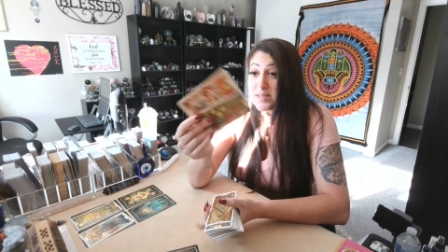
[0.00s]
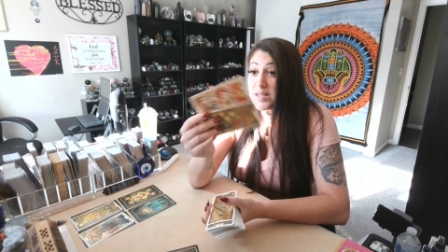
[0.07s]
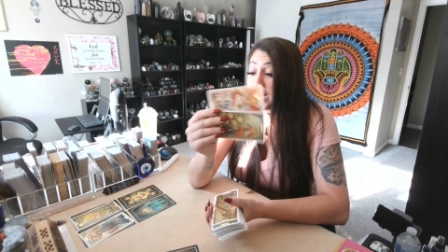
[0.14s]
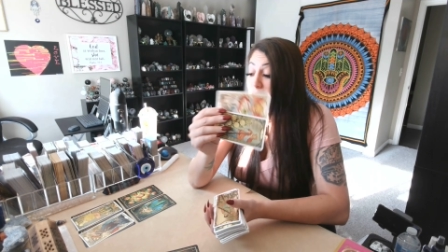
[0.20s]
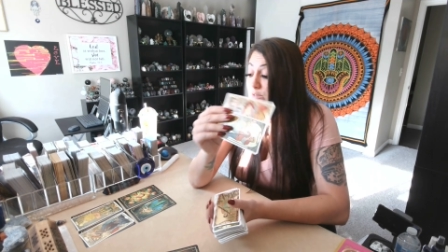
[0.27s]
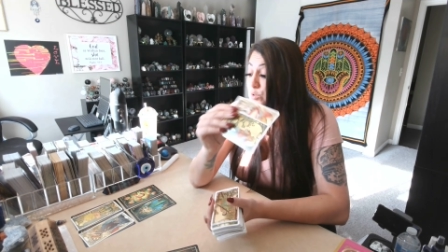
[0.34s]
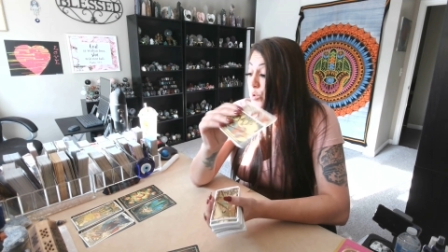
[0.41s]

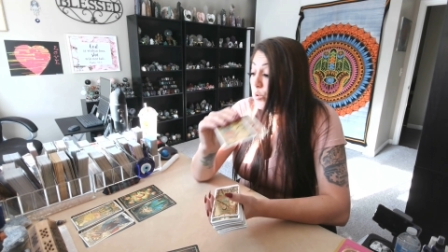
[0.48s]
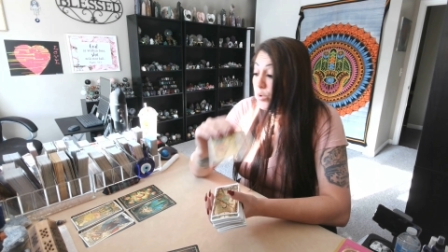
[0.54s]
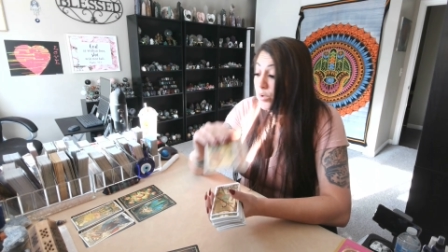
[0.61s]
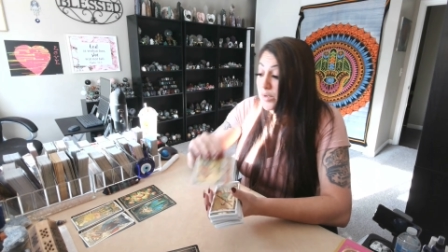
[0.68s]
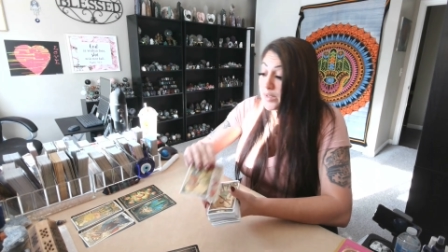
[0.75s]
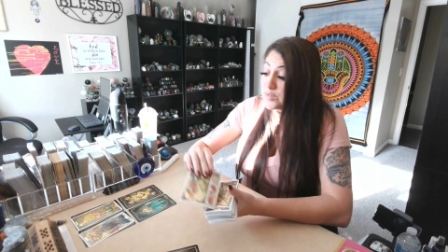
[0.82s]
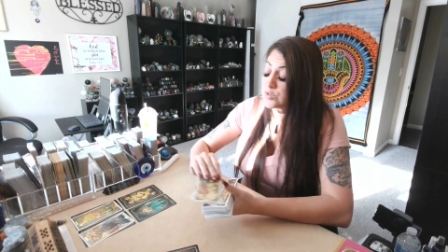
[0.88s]
And
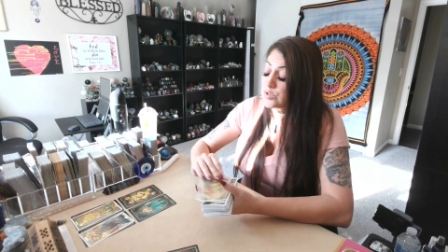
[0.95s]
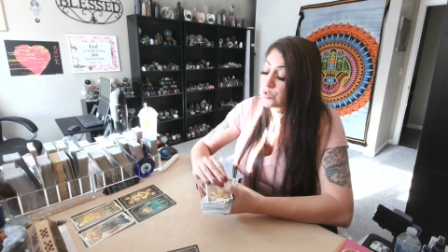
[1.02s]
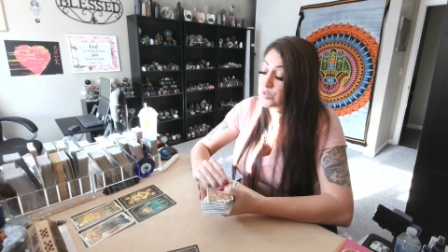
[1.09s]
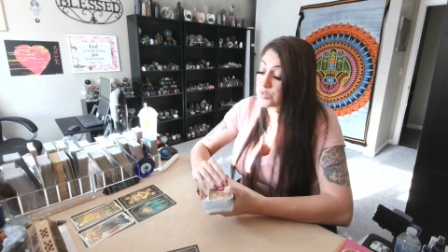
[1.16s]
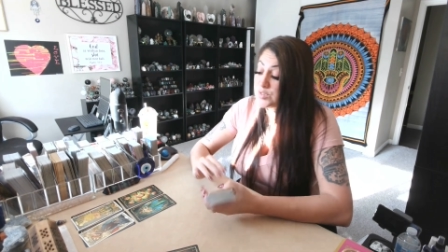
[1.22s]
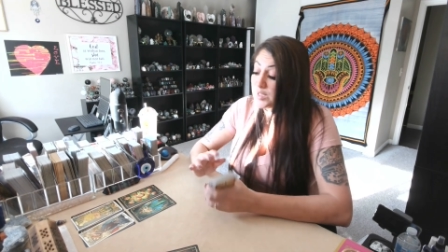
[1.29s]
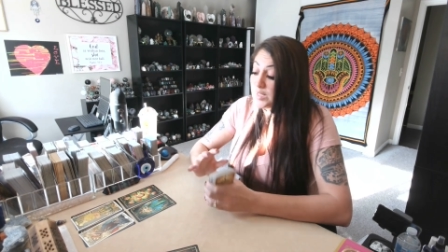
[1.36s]
Taurus, you're
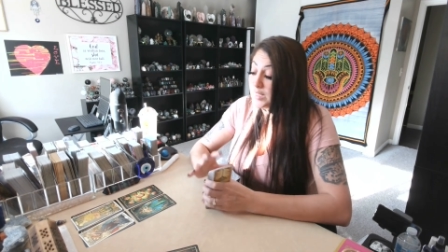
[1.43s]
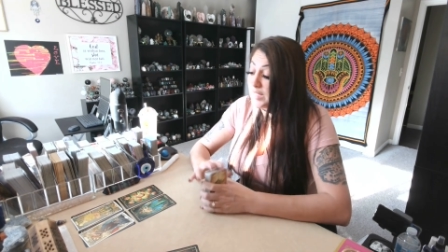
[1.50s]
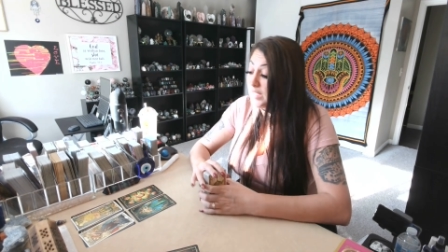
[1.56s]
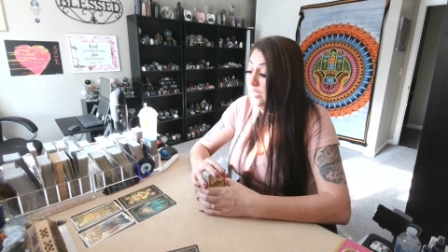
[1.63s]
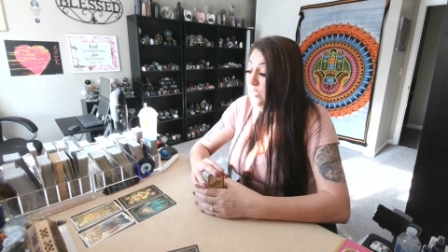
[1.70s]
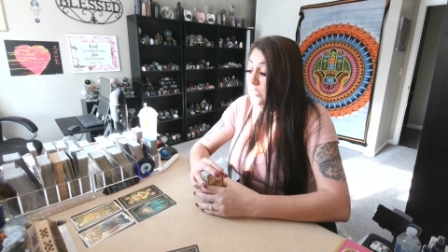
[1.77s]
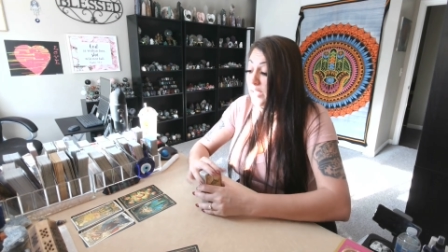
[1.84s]
sitting
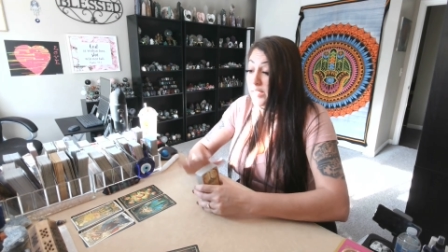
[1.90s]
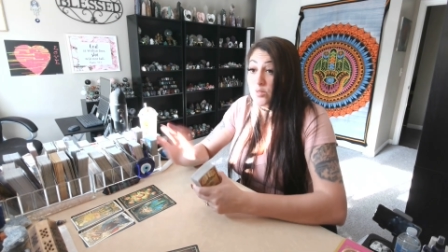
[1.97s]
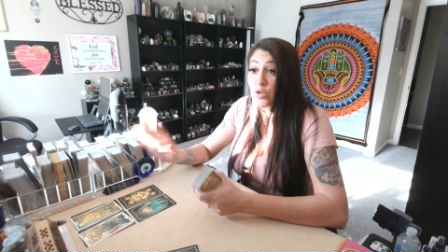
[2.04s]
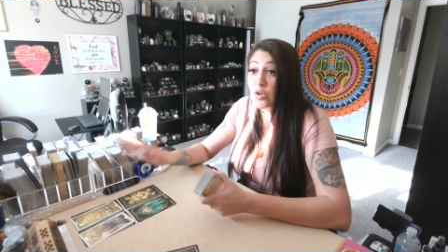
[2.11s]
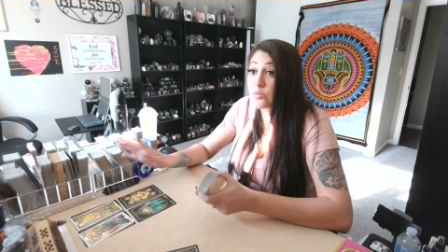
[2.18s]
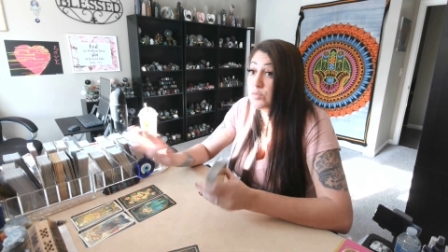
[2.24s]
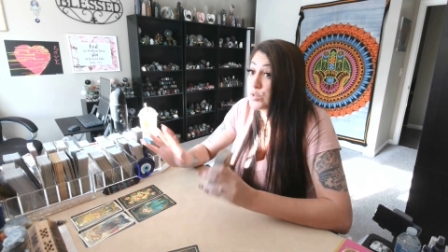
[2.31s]
here like,
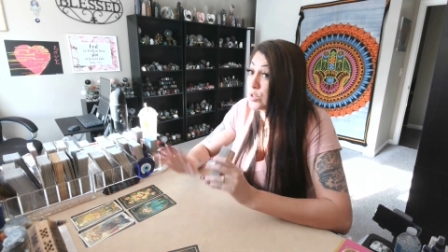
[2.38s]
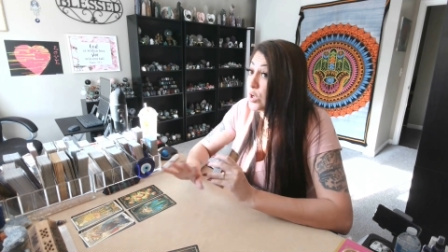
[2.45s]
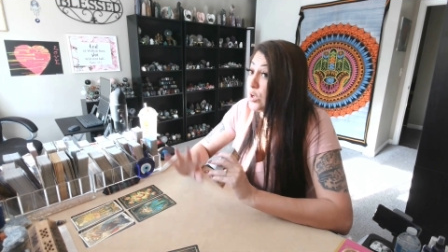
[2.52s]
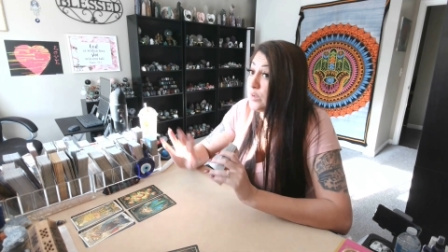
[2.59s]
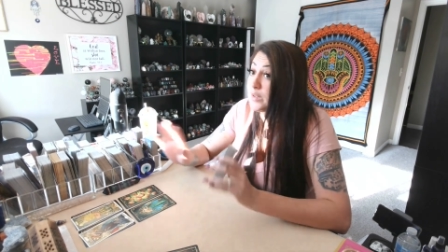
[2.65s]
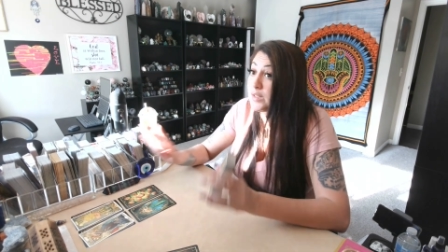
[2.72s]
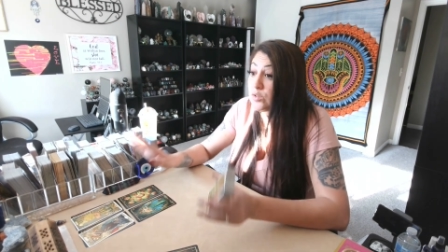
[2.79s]
nope,
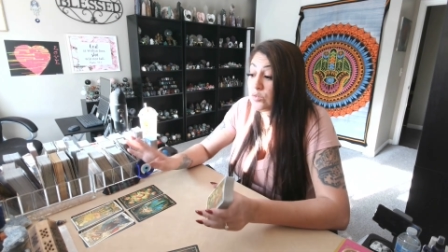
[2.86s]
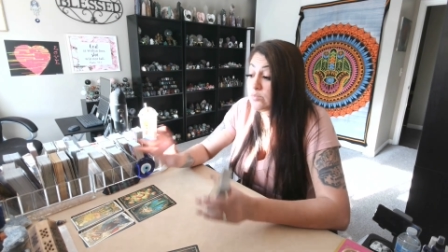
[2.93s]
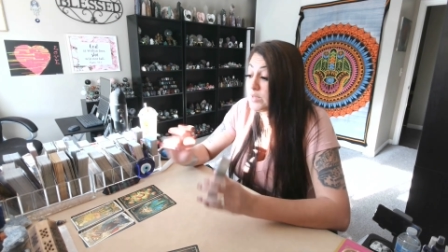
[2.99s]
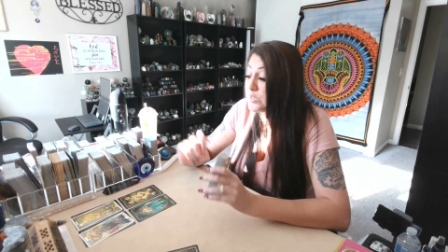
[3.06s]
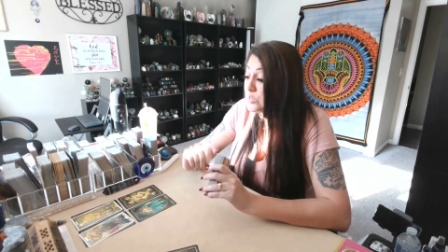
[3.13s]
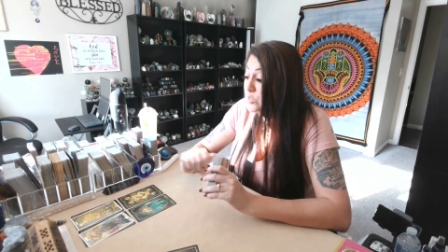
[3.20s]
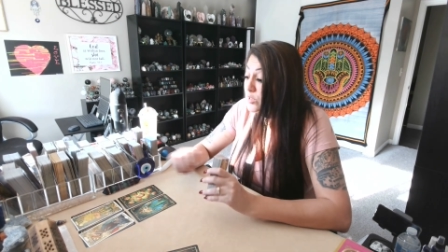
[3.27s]
sorry, you
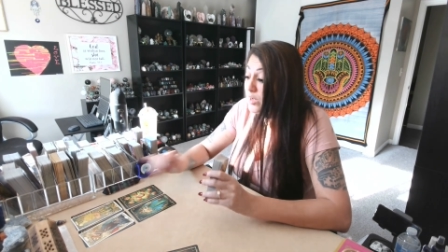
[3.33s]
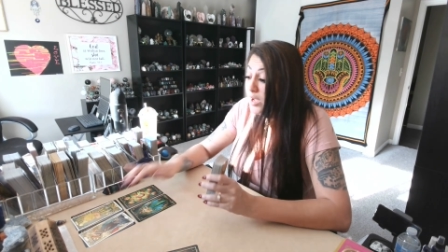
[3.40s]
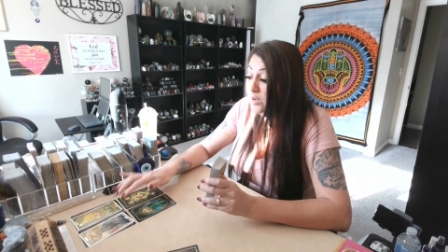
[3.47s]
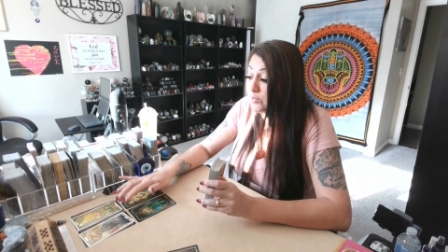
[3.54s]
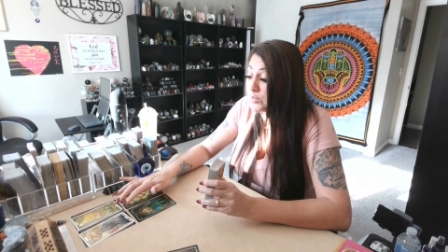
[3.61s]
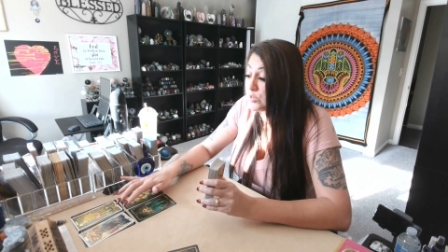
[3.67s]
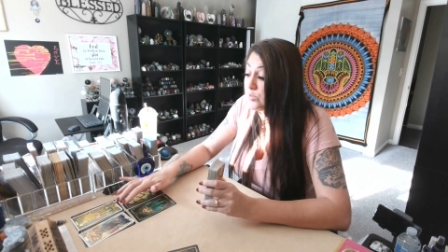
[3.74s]
missed your
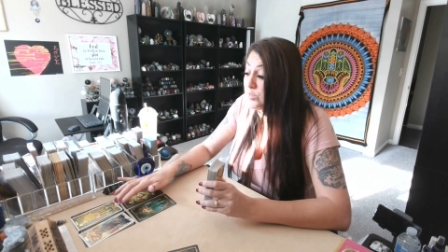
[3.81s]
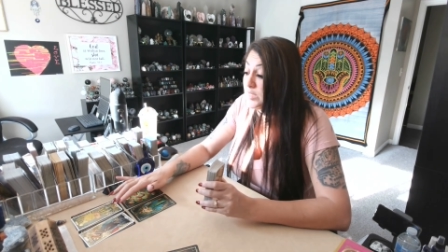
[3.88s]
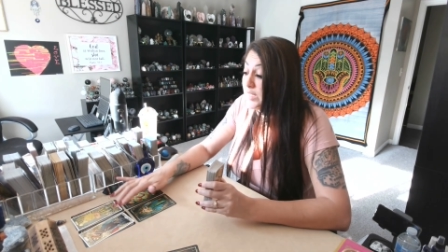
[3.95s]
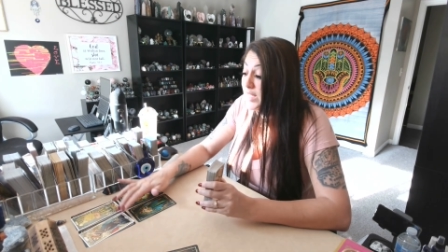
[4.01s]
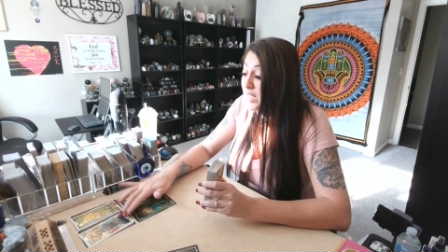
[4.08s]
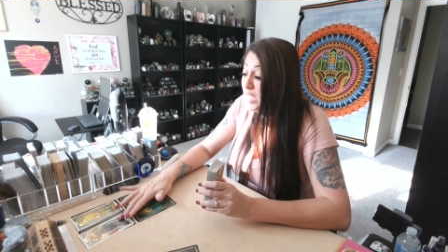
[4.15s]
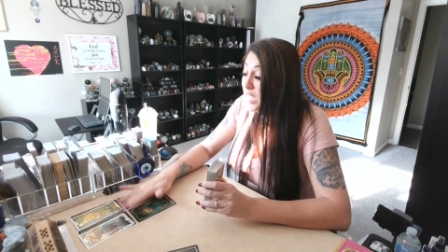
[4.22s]

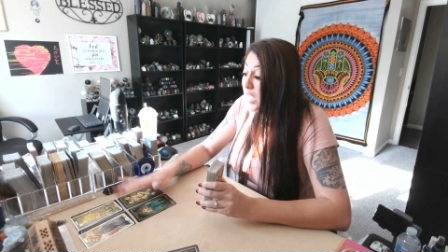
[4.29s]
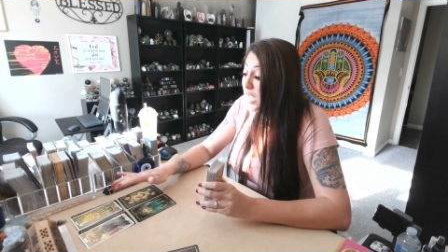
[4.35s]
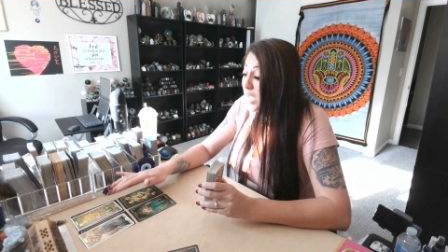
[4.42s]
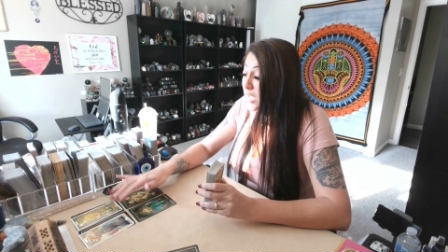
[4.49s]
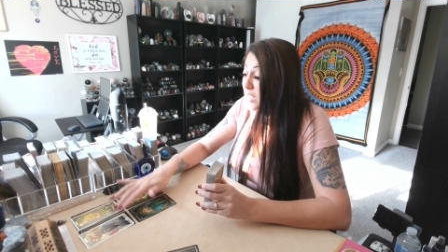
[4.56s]
opportunity. Um,